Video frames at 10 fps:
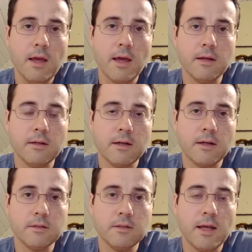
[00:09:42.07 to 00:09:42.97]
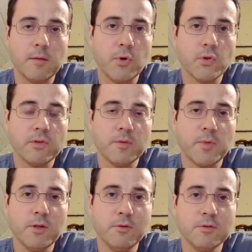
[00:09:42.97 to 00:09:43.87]
And both of them
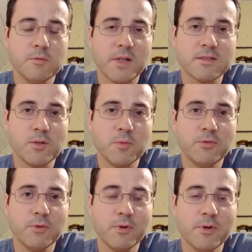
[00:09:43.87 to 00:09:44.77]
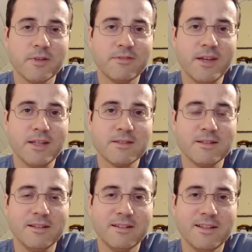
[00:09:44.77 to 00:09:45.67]
are huge Masanobu Fukuoka fans,
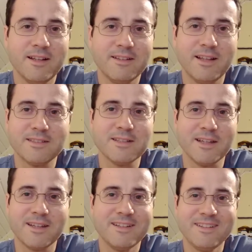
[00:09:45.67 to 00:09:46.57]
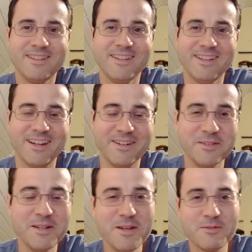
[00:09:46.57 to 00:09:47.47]
and that's like, I don't
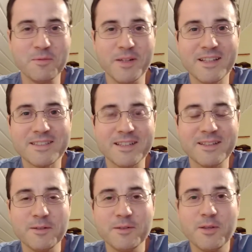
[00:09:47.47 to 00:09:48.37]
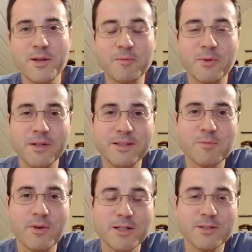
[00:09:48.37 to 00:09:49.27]
know, for me that's like the number one
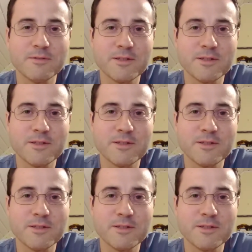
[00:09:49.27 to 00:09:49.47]
inspiration.